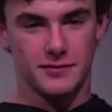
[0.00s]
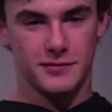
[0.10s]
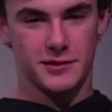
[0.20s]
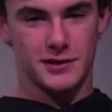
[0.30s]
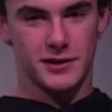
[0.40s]

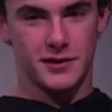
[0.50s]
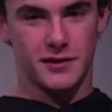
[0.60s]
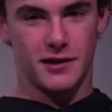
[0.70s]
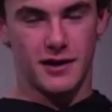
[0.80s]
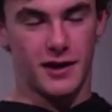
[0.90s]

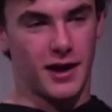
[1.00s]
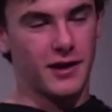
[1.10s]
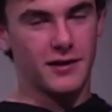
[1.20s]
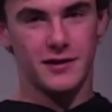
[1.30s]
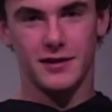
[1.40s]
so
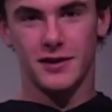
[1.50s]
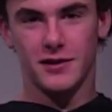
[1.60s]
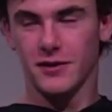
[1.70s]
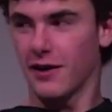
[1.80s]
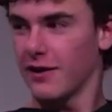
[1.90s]
I didn't hear a
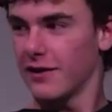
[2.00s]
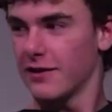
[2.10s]
lot.